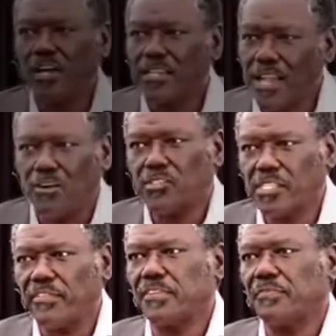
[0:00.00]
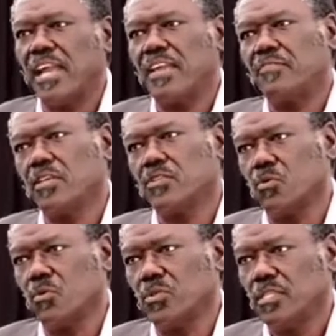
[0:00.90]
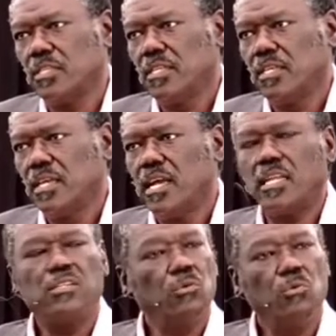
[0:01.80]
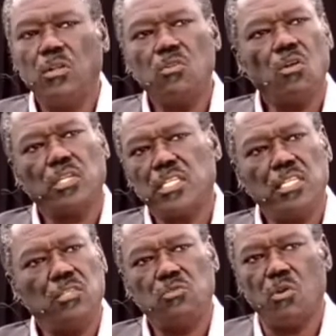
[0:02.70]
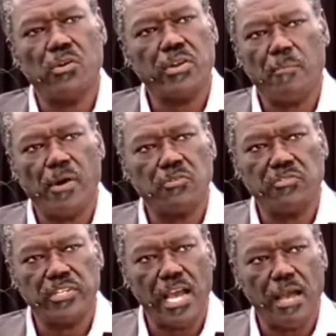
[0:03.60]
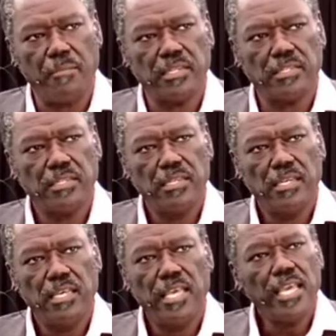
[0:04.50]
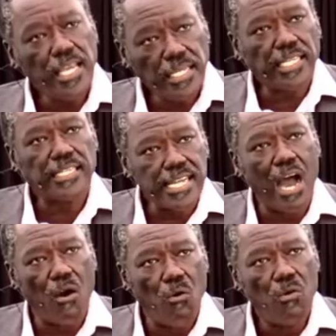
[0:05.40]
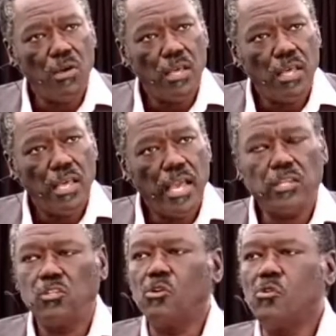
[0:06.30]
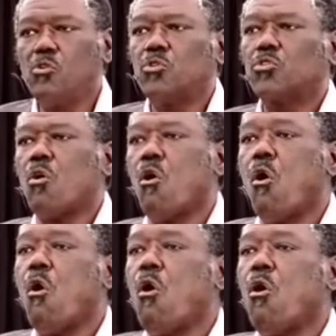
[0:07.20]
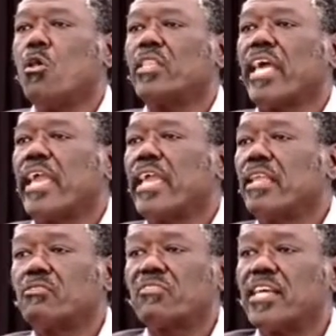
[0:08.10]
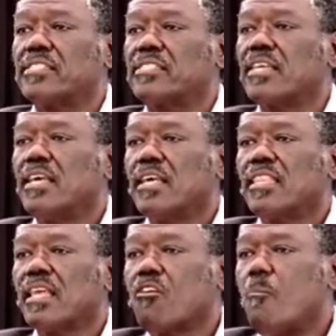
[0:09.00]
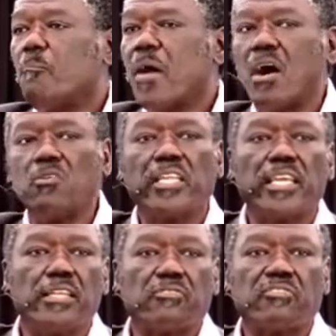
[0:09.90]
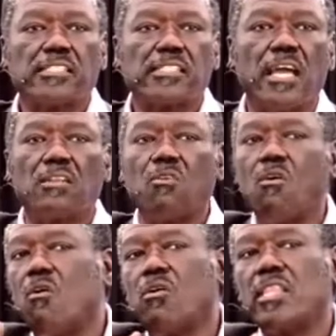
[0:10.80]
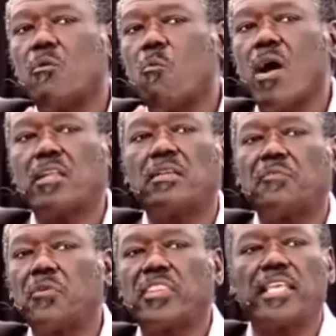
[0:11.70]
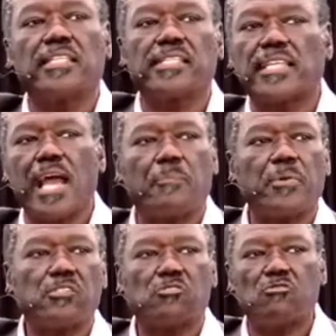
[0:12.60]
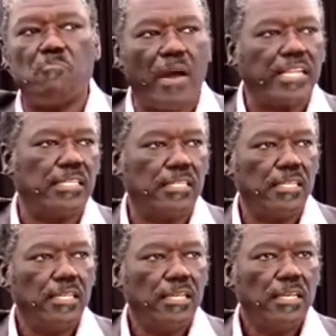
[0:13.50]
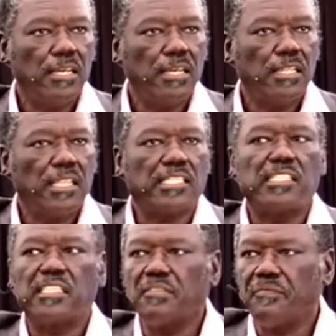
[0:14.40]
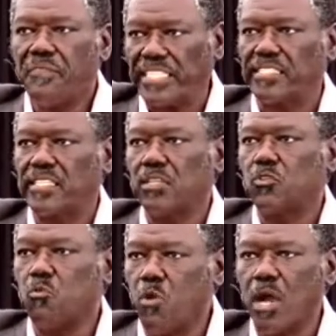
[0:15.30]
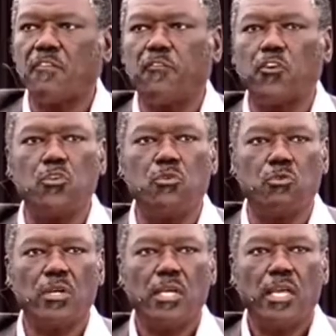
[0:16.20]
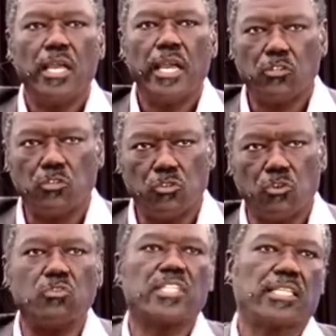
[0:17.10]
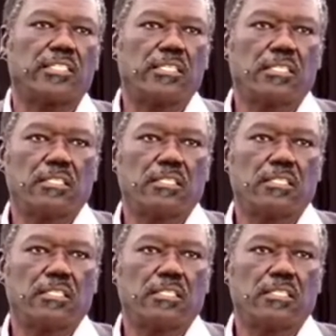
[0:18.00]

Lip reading: now 75 years old, and you will not need to worry about retirement. Eat now, and you lose all the interest, the compounding interest, and all the wonderful things that happens to money that is invested to work for you, and you don't touch it.